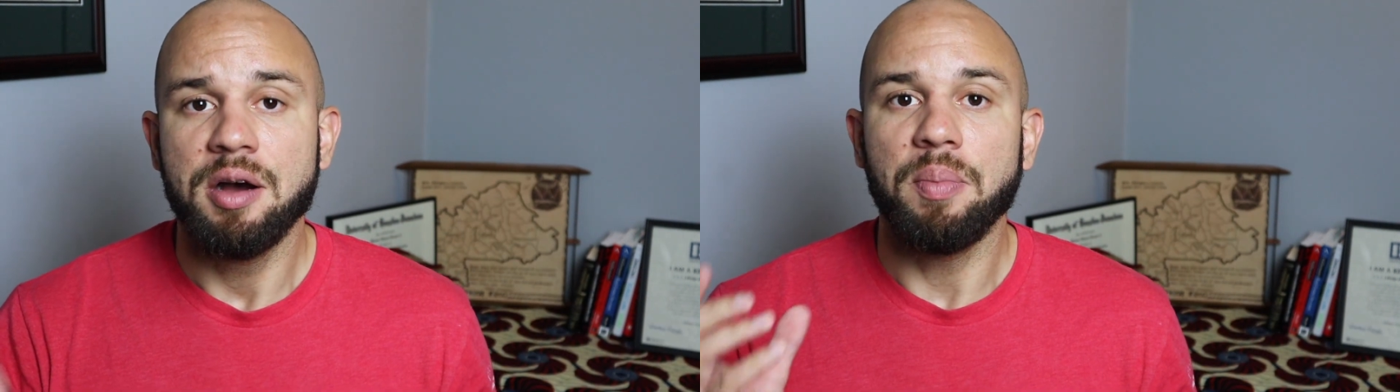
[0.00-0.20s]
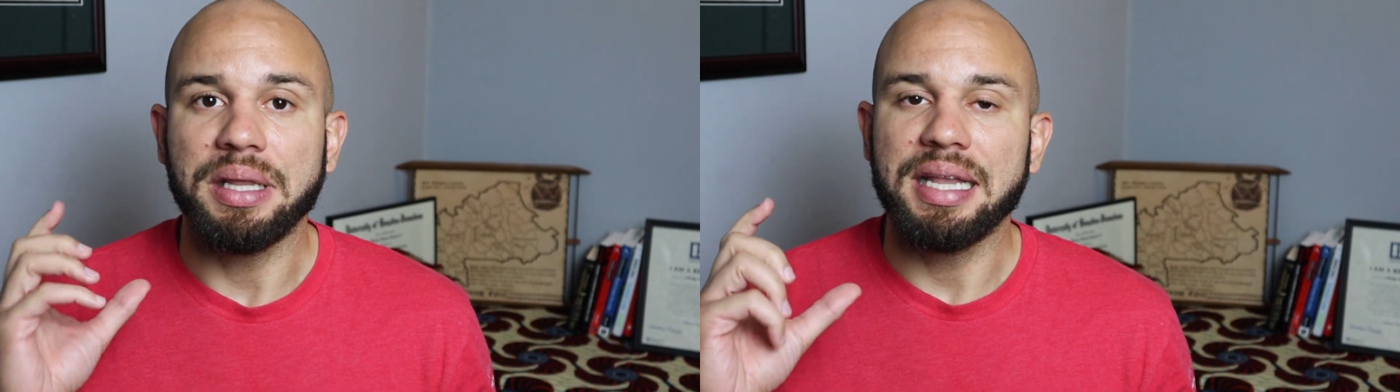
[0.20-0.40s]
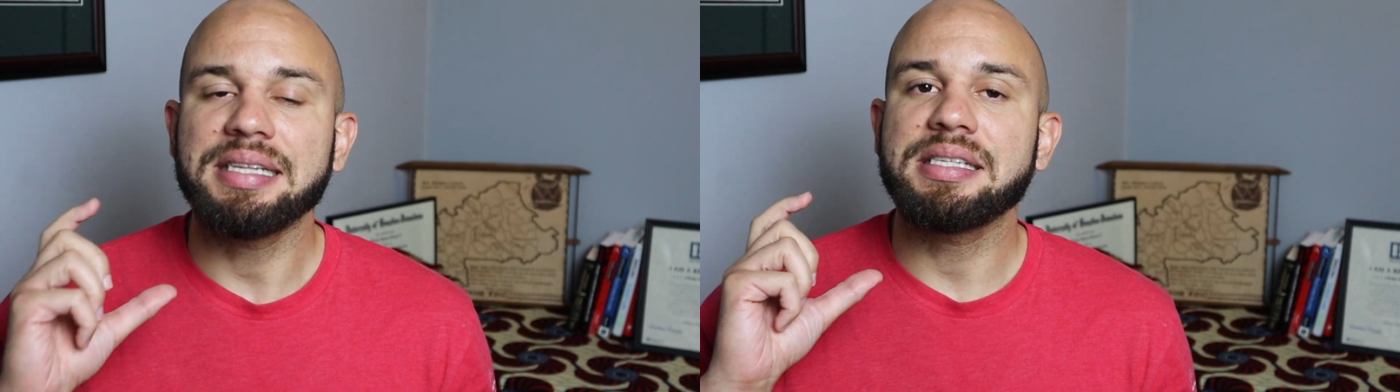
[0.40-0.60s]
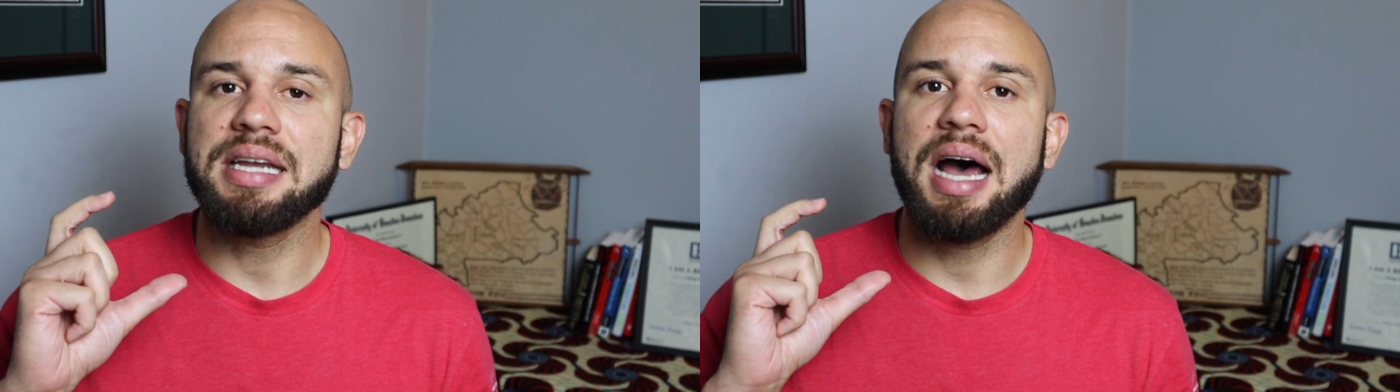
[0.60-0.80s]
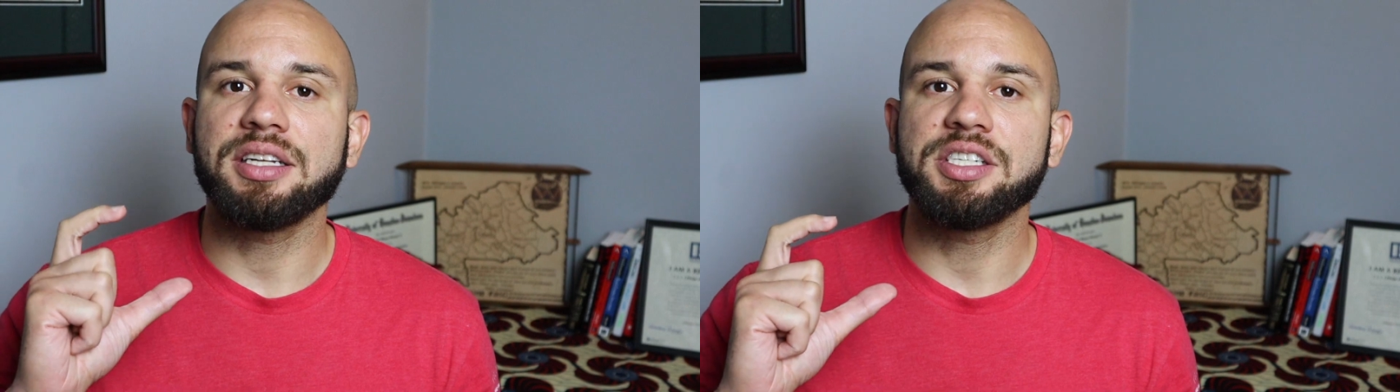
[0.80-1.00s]
but let's
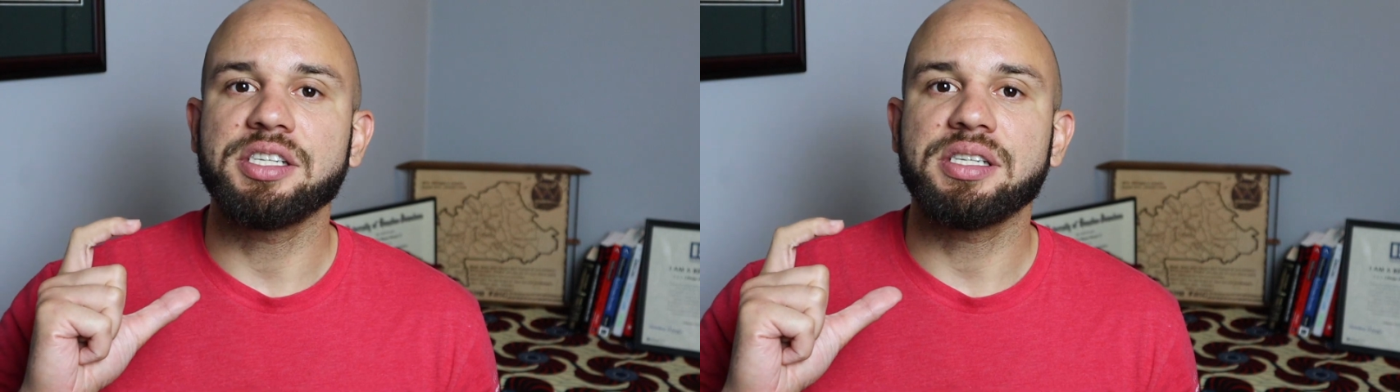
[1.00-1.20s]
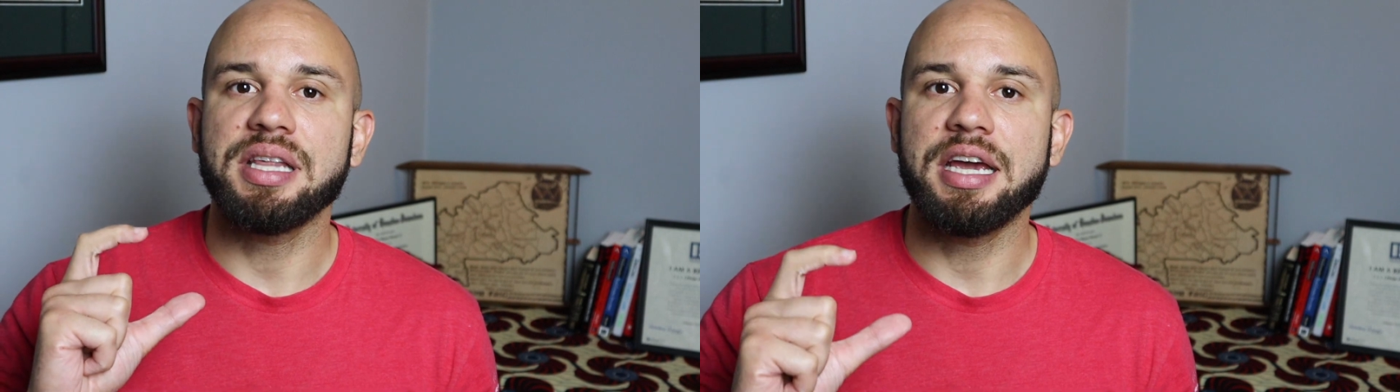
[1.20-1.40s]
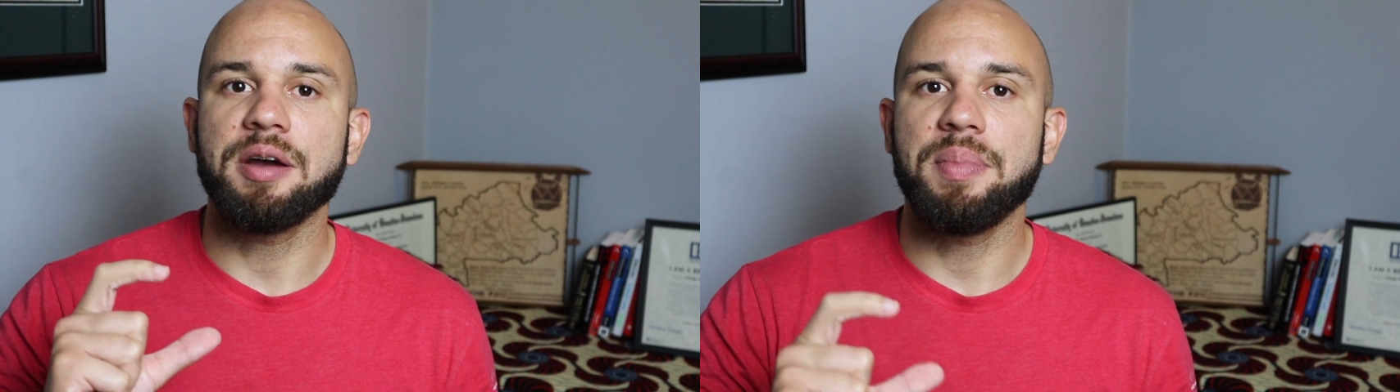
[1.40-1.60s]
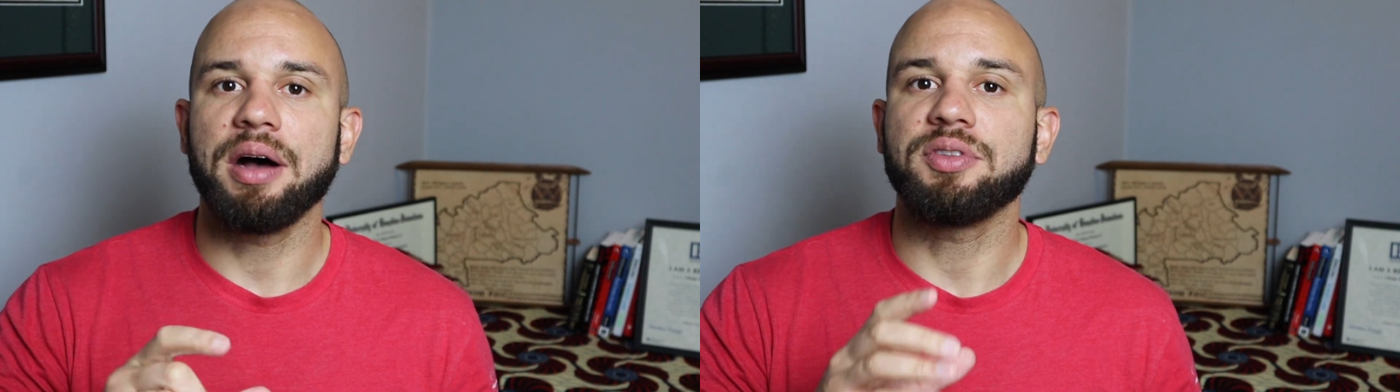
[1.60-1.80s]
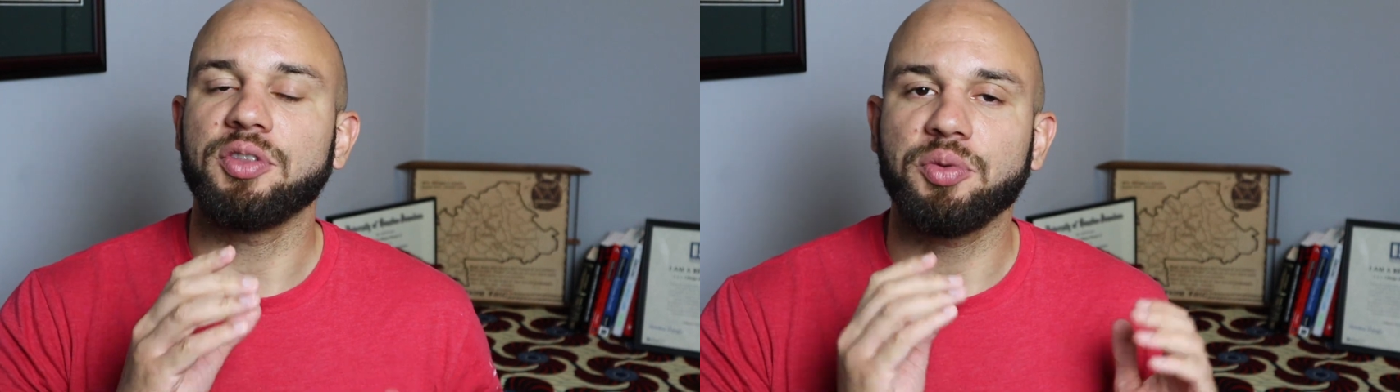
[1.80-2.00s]
not just think
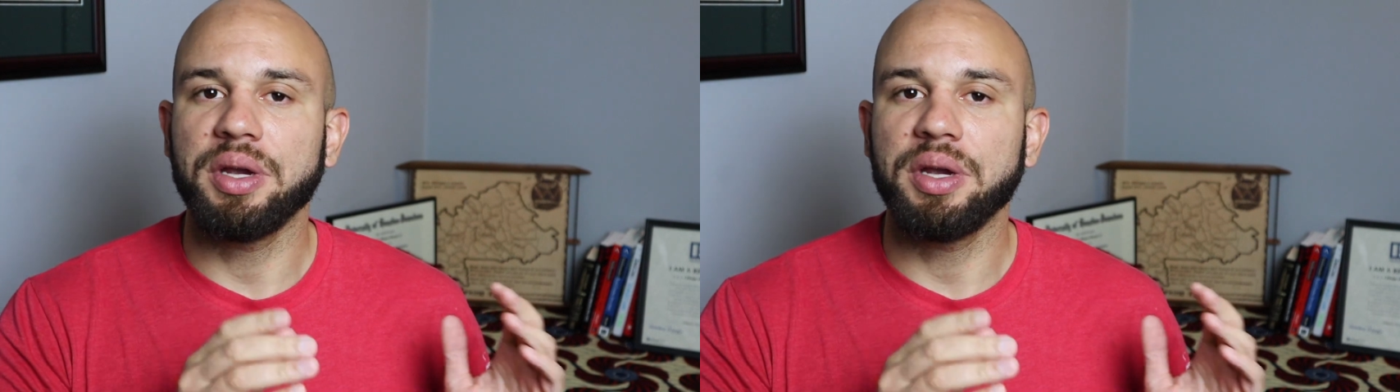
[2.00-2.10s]
about the